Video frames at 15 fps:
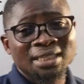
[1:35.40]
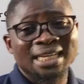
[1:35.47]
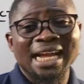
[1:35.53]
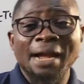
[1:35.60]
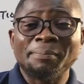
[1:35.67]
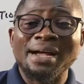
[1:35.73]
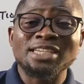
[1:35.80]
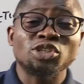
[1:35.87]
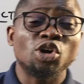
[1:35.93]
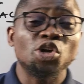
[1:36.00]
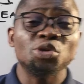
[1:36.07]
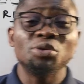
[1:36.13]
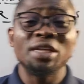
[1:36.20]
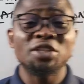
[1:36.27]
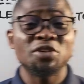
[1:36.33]
The app has all
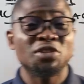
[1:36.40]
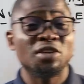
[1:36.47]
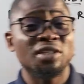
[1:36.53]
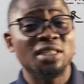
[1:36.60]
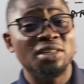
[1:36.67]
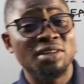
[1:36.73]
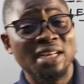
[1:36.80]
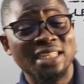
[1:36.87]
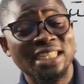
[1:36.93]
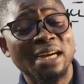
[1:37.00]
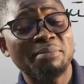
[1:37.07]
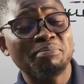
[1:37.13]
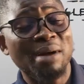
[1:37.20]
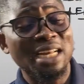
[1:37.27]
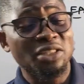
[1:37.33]
you need to succeed in
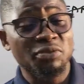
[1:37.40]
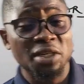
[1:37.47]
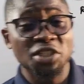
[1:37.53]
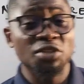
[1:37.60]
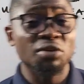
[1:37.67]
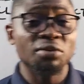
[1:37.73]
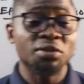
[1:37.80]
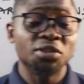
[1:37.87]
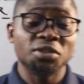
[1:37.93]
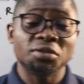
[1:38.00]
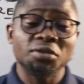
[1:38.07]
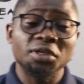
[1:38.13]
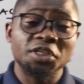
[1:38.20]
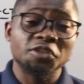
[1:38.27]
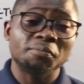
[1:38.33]
exam, past questions, so
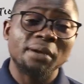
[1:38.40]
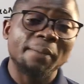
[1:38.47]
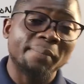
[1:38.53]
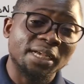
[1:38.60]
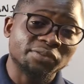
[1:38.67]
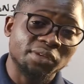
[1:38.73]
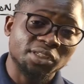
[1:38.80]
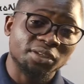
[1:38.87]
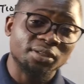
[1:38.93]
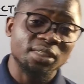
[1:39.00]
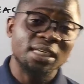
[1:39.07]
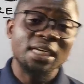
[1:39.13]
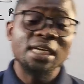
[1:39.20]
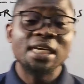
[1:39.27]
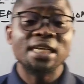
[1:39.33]
no need to buy past
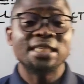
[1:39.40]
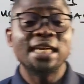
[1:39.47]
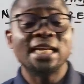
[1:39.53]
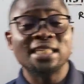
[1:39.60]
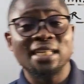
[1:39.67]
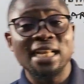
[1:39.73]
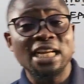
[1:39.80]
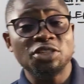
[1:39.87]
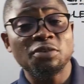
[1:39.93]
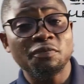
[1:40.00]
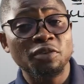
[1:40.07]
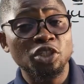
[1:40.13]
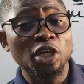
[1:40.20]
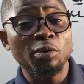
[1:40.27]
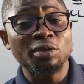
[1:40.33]
questions. It has classroom
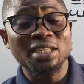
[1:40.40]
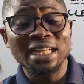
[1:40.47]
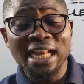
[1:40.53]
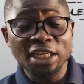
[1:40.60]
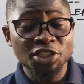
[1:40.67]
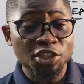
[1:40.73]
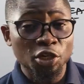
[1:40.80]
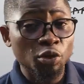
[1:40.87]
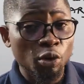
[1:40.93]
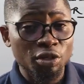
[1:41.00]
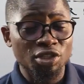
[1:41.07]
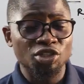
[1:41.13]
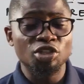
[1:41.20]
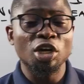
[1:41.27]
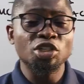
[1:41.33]
feature with lecture
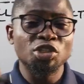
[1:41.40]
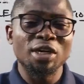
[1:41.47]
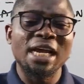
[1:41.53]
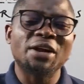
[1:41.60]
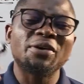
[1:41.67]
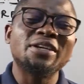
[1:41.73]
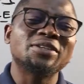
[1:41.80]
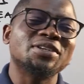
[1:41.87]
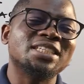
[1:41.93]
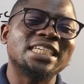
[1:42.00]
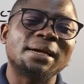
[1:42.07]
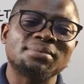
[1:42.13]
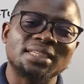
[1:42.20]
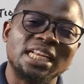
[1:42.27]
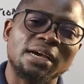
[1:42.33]
notes, structured according to the
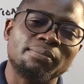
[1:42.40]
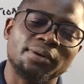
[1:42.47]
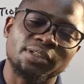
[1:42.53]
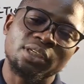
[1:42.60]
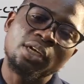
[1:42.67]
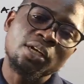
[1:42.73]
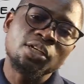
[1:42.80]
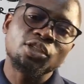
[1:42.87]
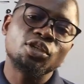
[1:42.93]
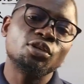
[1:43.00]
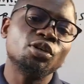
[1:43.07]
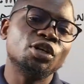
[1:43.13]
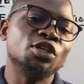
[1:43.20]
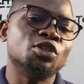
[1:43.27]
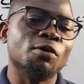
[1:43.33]
JAMB syllabus, so
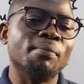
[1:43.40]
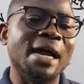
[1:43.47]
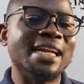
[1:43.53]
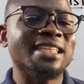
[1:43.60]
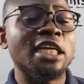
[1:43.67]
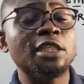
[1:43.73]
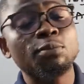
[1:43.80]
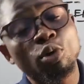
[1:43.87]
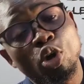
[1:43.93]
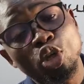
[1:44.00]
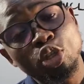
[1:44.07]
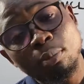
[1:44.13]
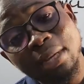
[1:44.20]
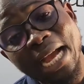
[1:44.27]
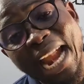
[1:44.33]
no need to buy textbook or
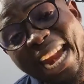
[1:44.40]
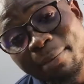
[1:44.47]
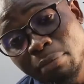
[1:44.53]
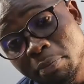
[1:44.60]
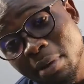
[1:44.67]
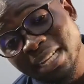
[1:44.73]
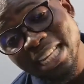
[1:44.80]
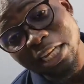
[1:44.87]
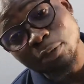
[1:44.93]
to be carrying the big